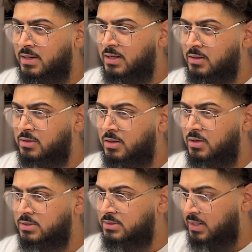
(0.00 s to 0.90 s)
our
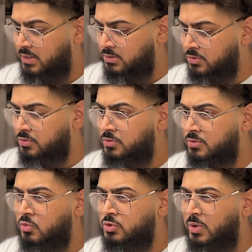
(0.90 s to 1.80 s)
card title,
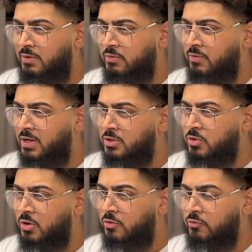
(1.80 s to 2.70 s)
which will have the
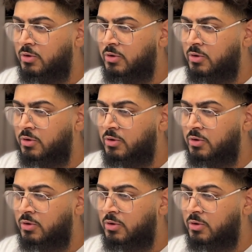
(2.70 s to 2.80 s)
value of